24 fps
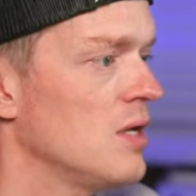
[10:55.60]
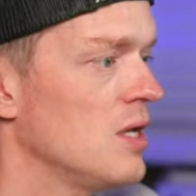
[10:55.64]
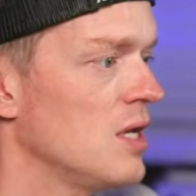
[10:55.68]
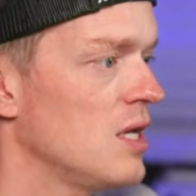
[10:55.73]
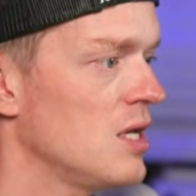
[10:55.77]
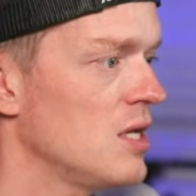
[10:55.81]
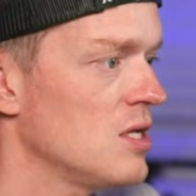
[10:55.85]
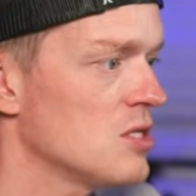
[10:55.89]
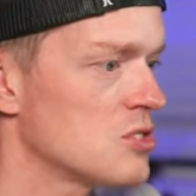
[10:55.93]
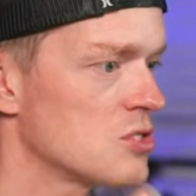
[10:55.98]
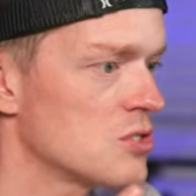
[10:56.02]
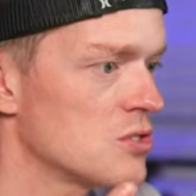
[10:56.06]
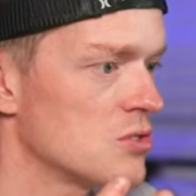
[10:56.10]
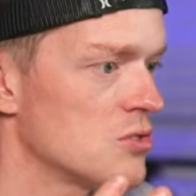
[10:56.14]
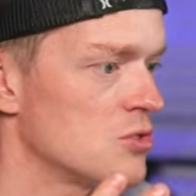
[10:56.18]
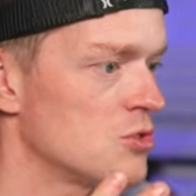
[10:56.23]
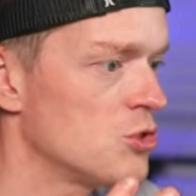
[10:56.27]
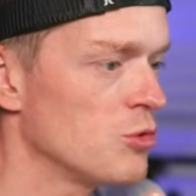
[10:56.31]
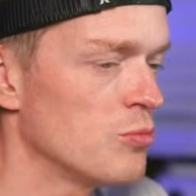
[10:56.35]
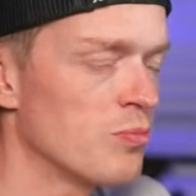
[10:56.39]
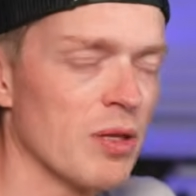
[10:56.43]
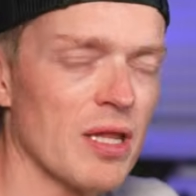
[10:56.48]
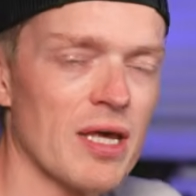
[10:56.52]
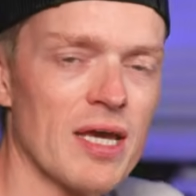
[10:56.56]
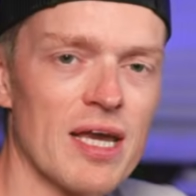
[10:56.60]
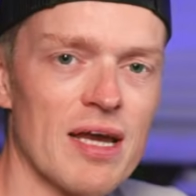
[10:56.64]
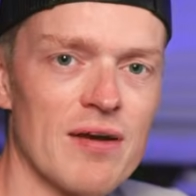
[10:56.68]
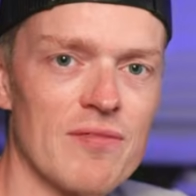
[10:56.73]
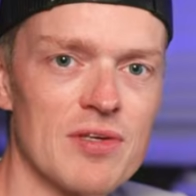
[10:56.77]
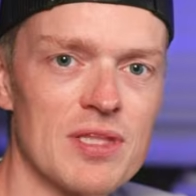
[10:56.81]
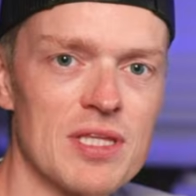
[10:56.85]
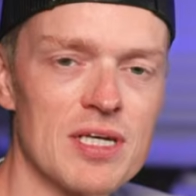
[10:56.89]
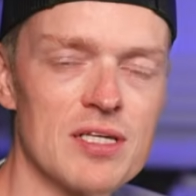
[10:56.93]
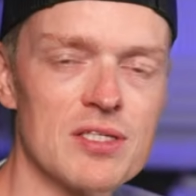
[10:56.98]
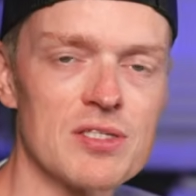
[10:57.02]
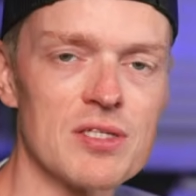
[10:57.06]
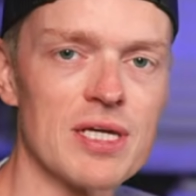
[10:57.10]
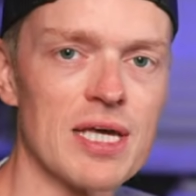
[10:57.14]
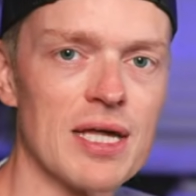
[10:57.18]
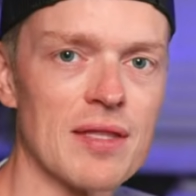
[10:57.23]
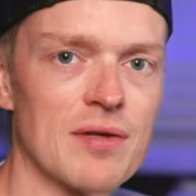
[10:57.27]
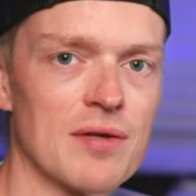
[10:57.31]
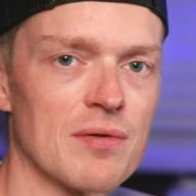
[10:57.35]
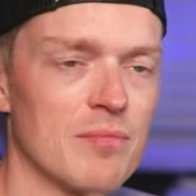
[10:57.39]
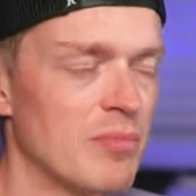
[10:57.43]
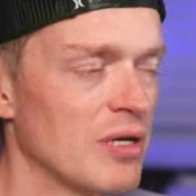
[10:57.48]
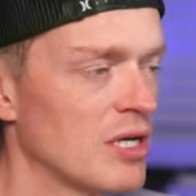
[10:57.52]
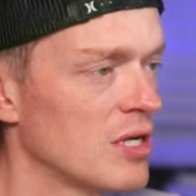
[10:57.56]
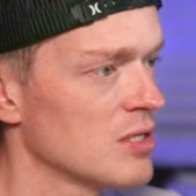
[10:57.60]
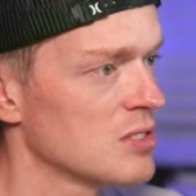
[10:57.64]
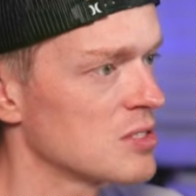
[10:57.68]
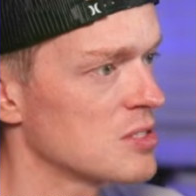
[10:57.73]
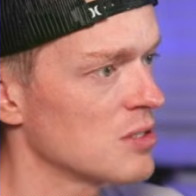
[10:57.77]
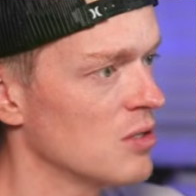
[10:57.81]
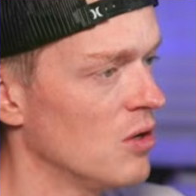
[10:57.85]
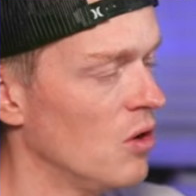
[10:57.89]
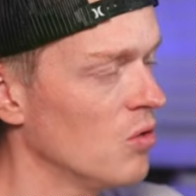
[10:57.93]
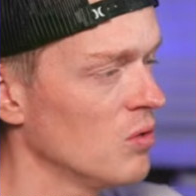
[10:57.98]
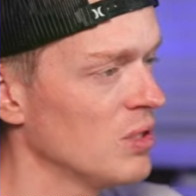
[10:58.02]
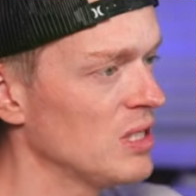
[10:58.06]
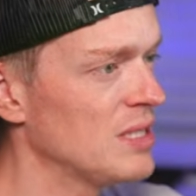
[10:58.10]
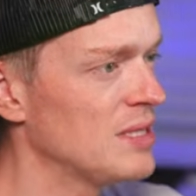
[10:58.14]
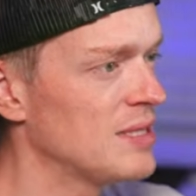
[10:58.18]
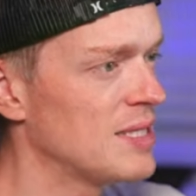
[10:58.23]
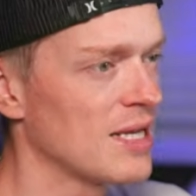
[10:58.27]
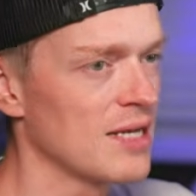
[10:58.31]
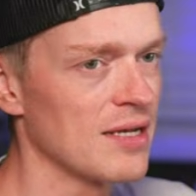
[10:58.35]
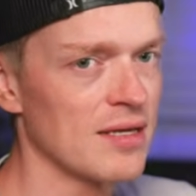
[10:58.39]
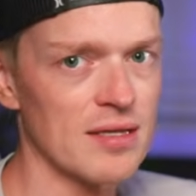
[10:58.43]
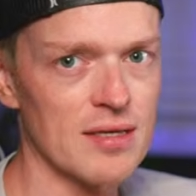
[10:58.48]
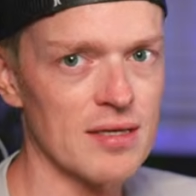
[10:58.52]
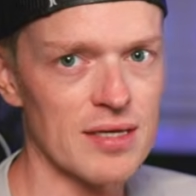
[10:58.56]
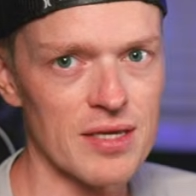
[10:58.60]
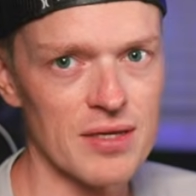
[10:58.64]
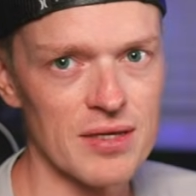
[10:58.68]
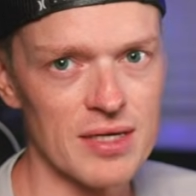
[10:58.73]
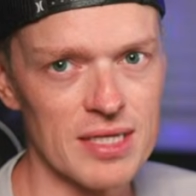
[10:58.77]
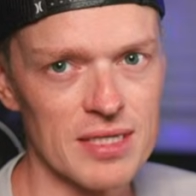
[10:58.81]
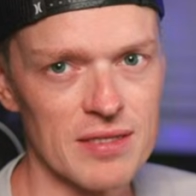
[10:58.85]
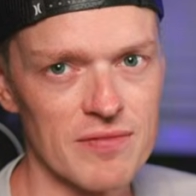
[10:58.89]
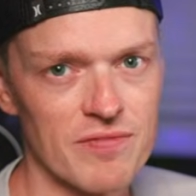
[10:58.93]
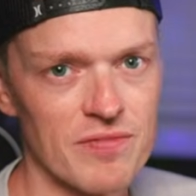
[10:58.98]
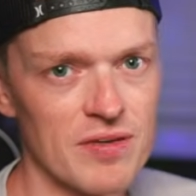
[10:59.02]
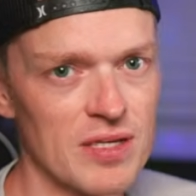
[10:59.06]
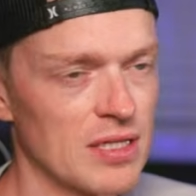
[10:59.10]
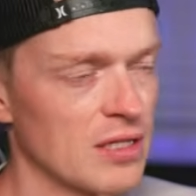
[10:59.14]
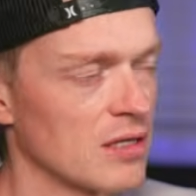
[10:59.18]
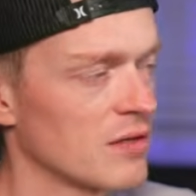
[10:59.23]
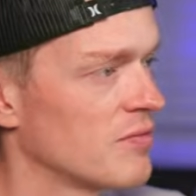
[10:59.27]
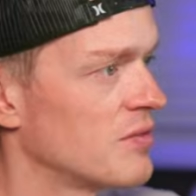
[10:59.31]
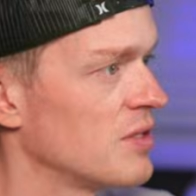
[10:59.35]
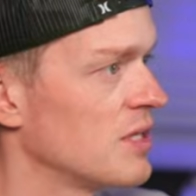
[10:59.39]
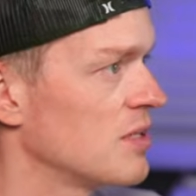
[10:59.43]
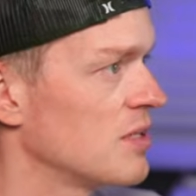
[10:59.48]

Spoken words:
is to play everything together, because only then can you get the feeling of the end